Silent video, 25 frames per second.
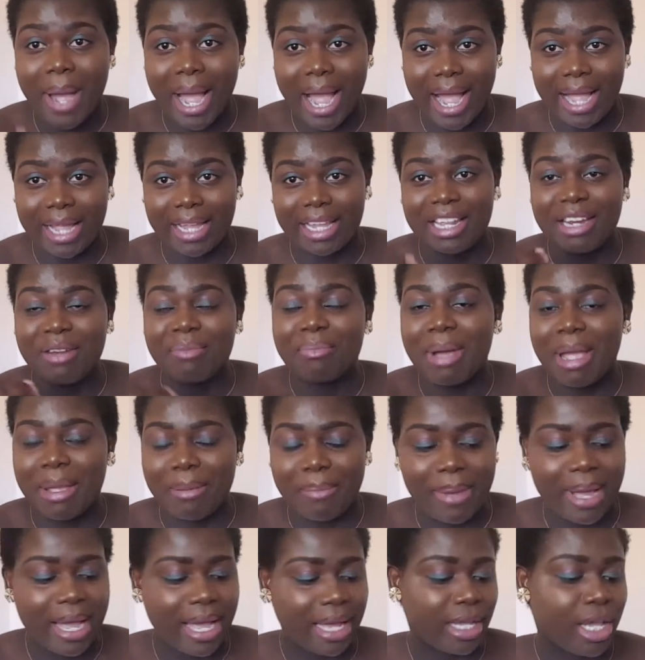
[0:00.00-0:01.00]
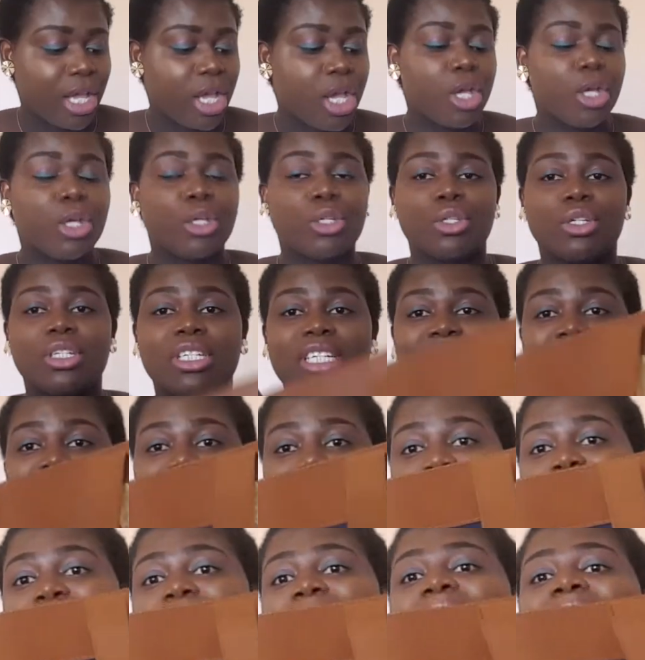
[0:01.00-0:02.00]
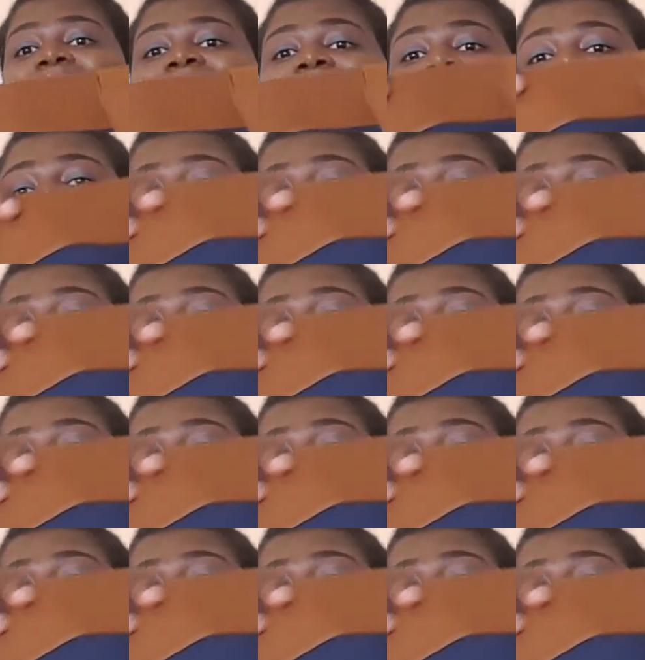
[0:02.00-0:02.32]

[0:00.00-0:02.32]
pack in my bag so this bag